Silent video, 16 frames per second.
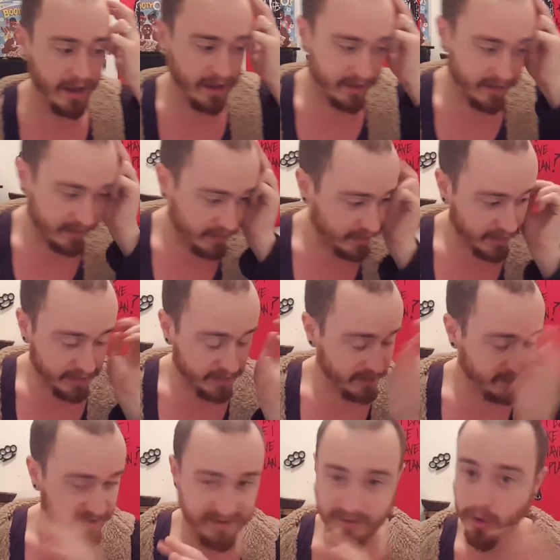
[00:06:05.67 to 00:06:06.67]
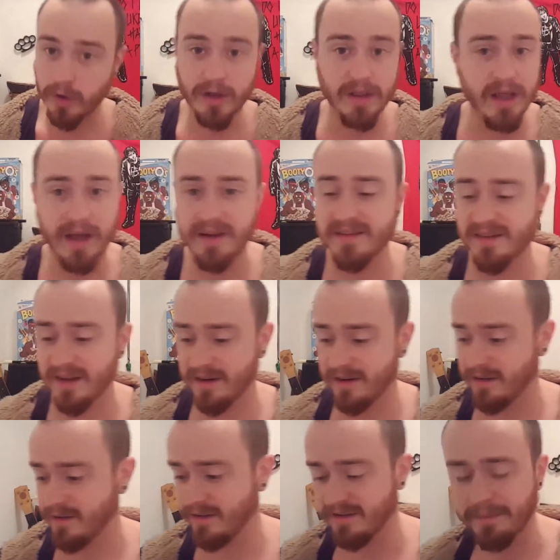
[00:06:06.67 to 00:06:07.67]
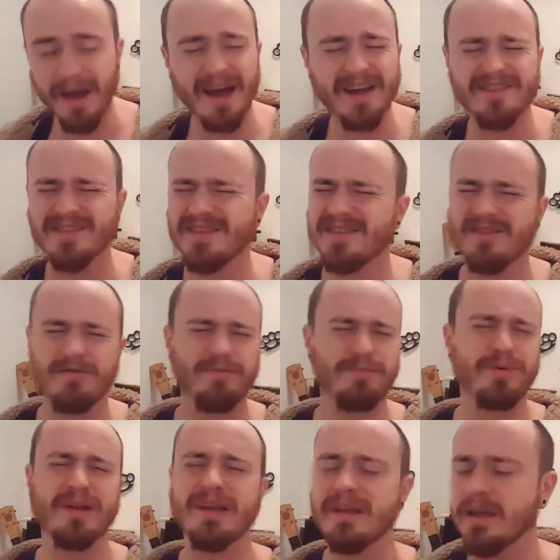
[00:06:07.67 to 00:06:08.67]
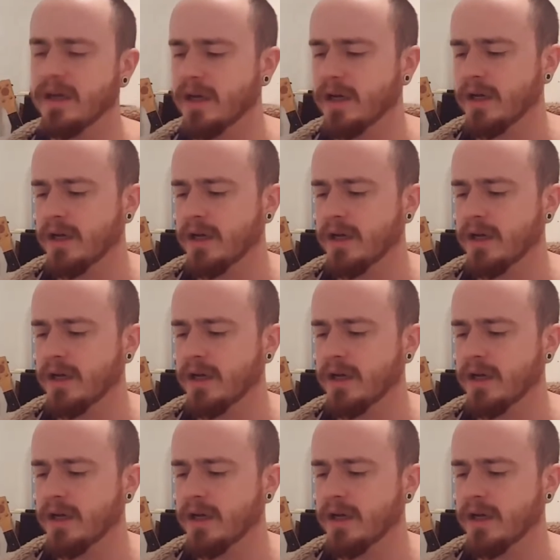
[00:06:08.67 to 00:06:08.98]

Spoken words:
and his storylines and his matches have been